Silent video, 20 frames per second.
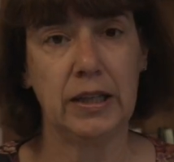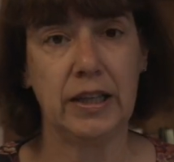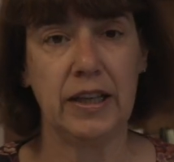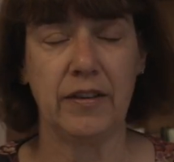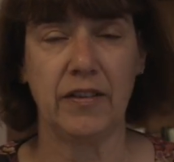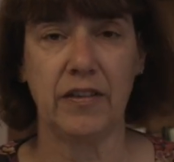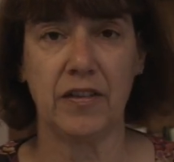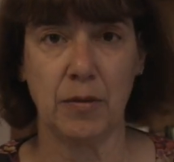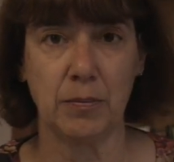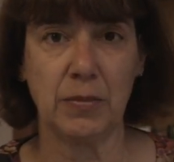
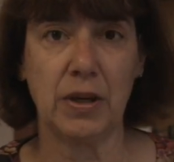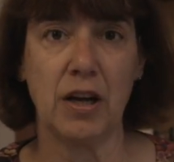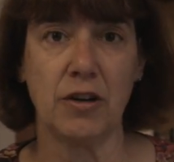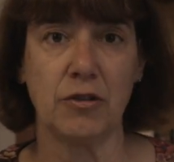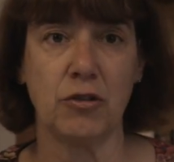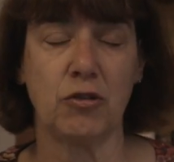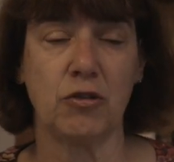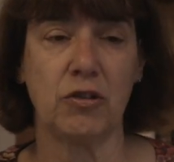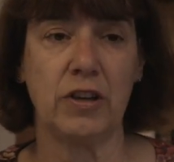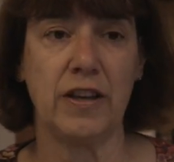in some
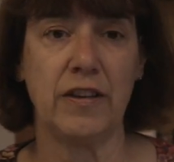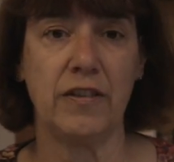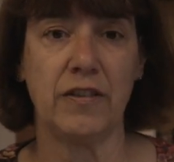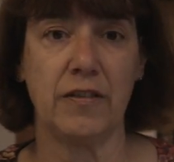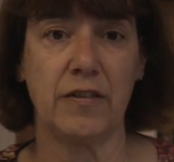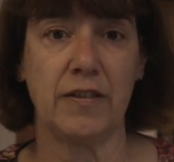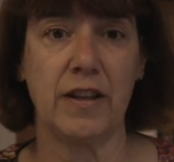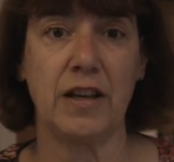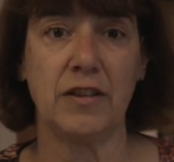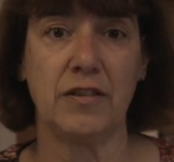
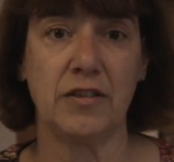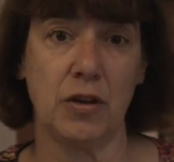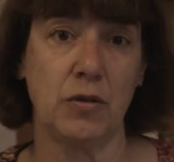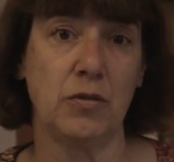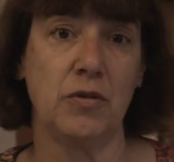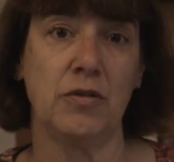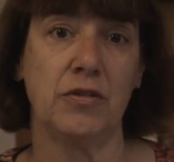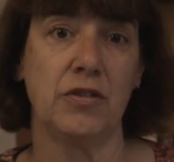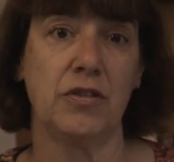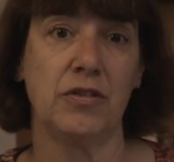countries they
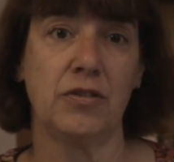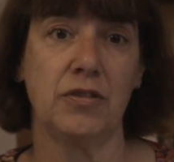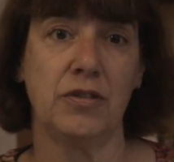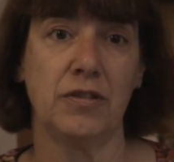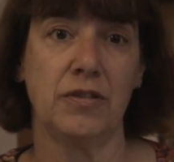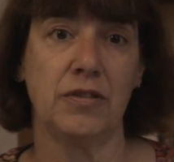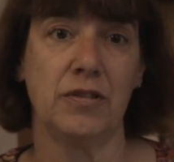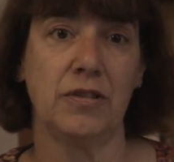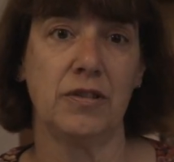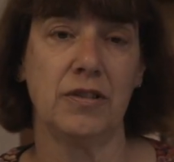don't
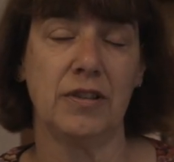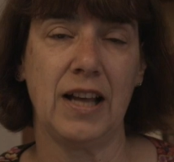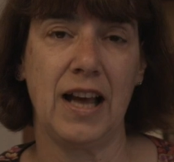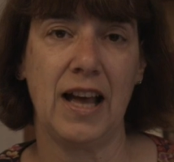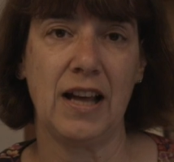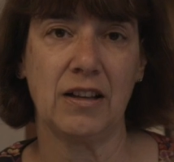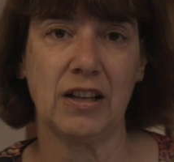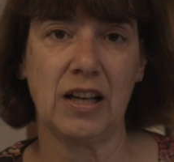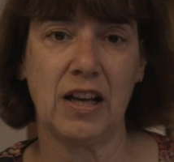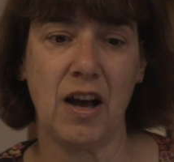
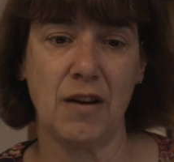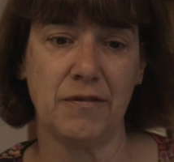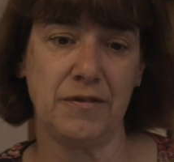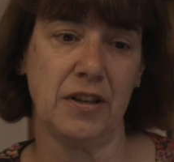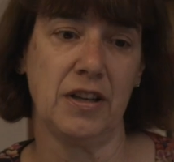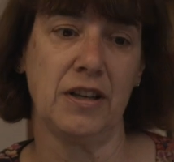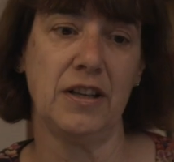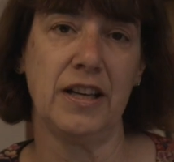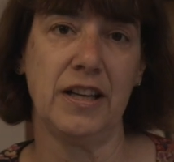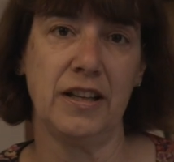
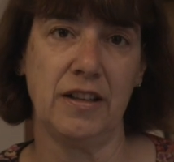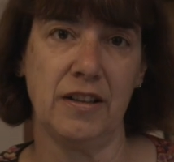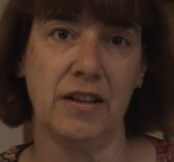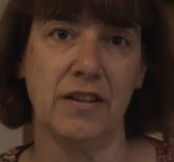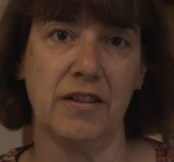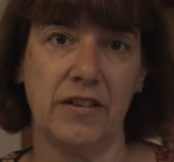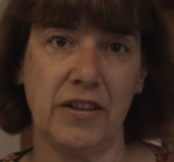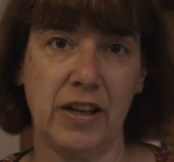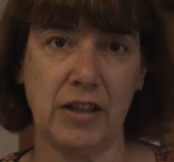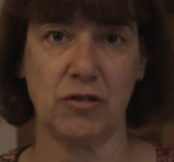cover in
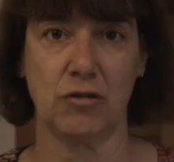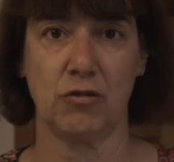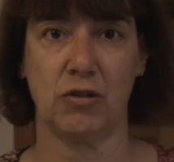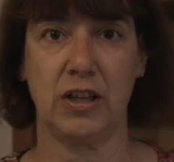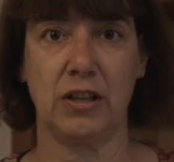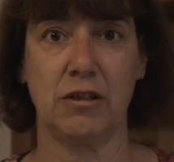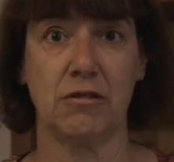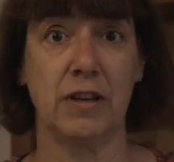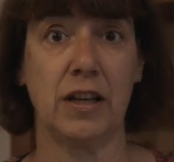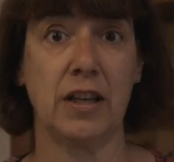the
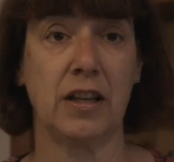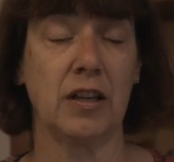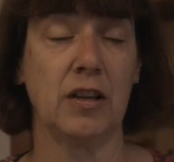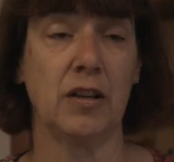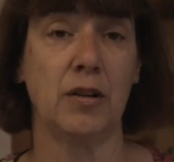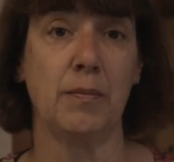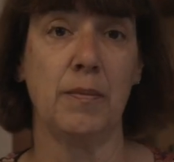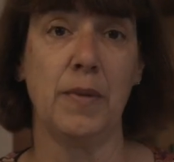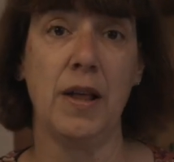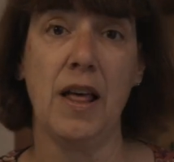secondary
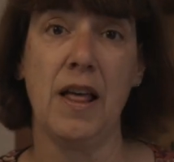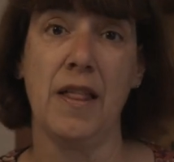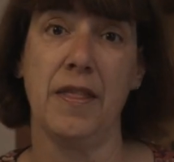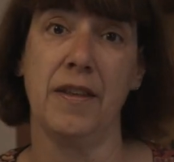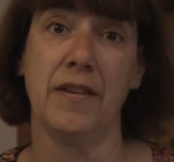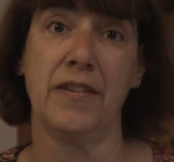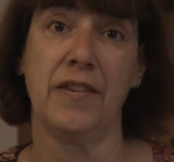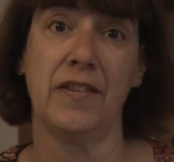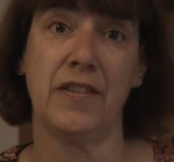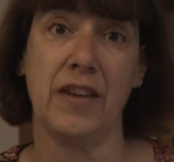curriculum
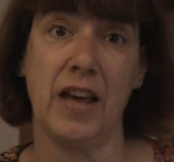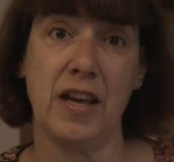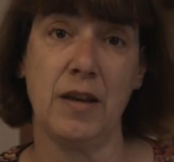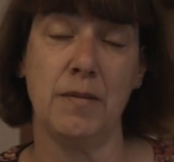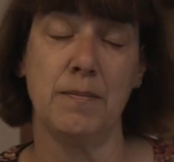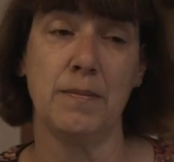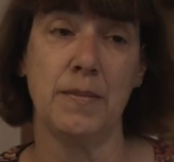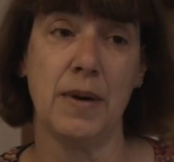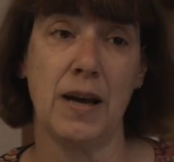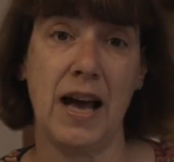the
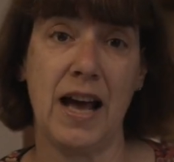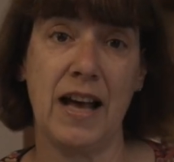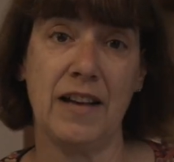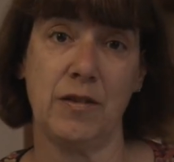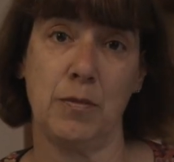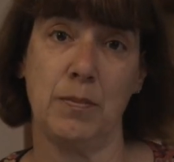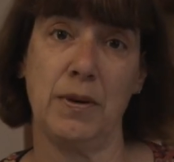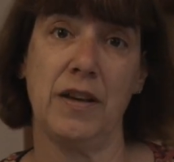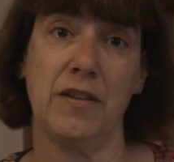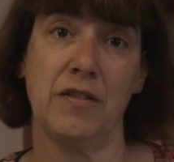same
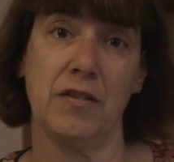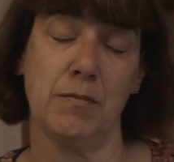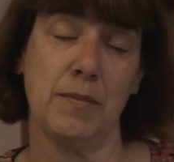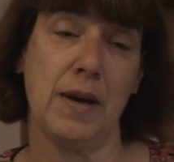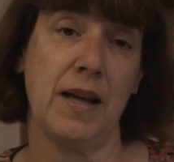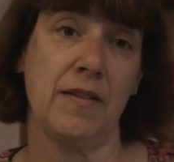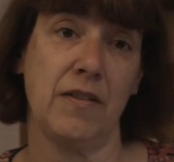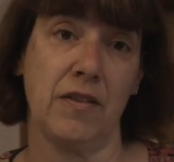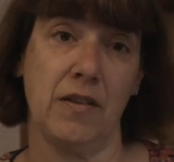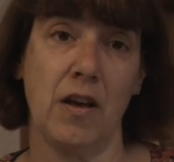aspects of
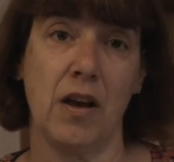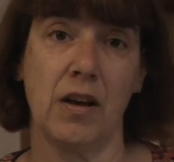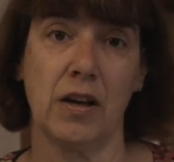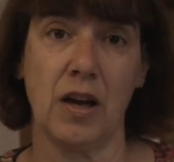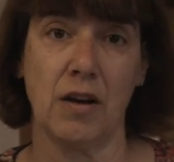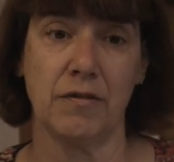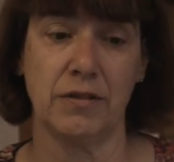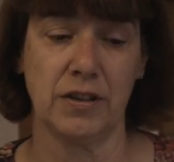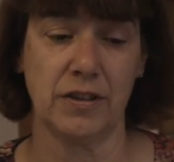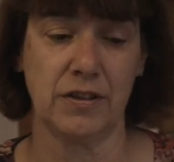maths that are
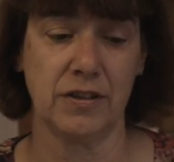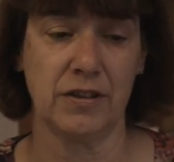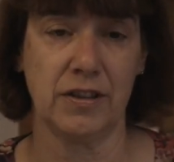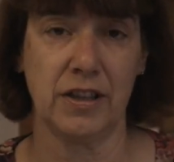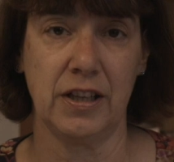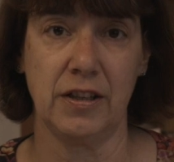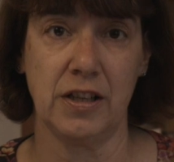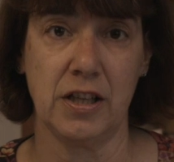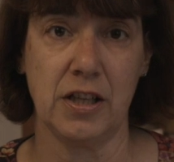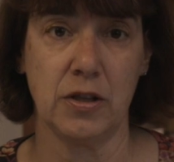covered
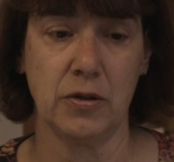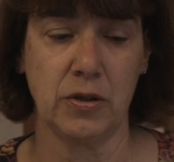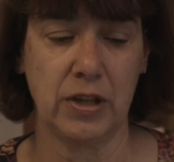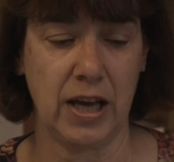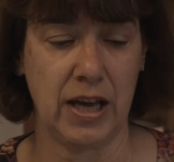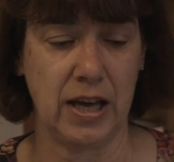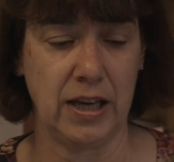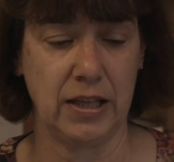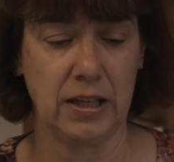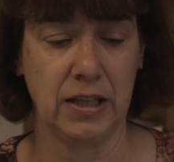in the
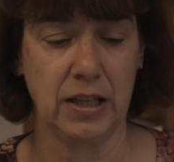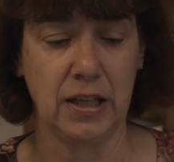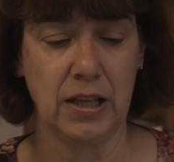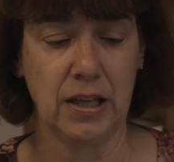UK.